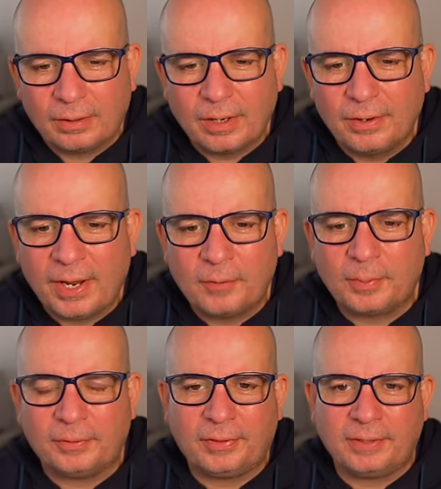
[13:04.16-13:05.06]
I can't help
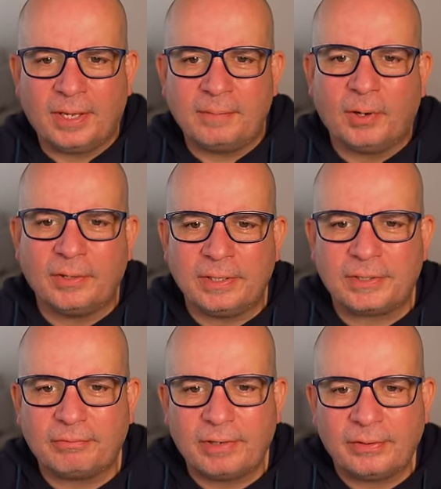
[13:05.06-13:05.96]
but think they might need
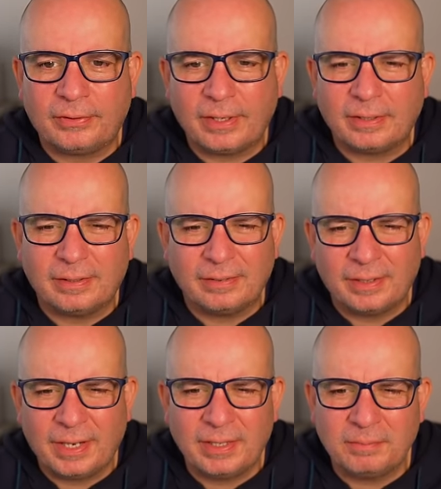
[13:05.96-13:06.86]
to rethink the
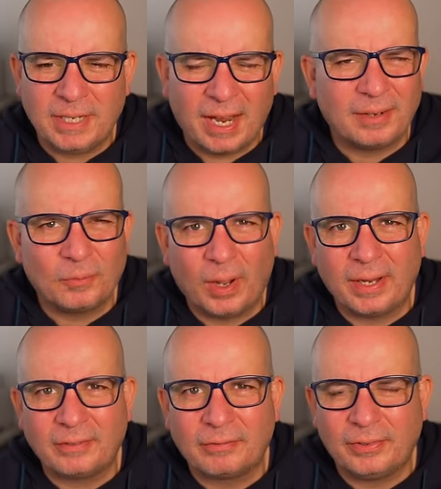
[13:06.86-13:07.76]
name Yang
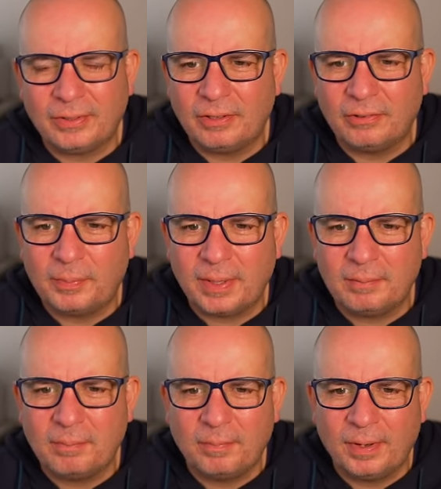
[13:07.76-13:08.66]
Wang for the
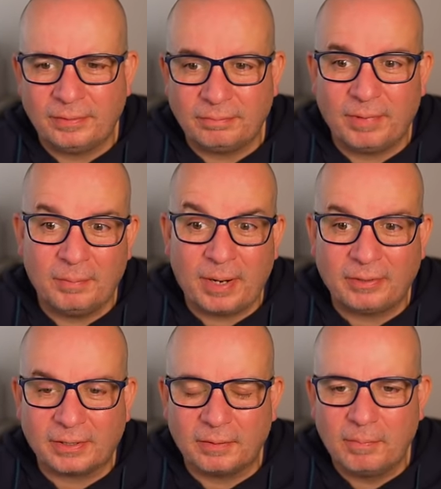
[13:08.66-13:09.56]
European and
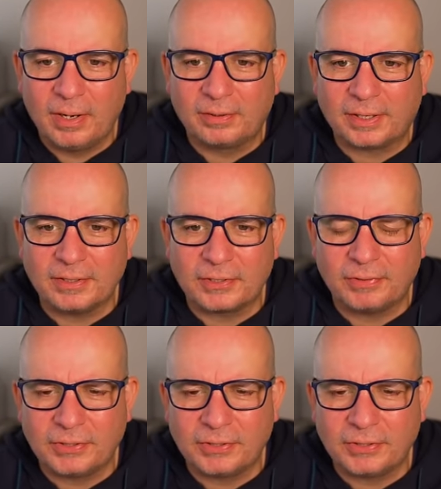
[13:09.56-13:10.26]
American markets for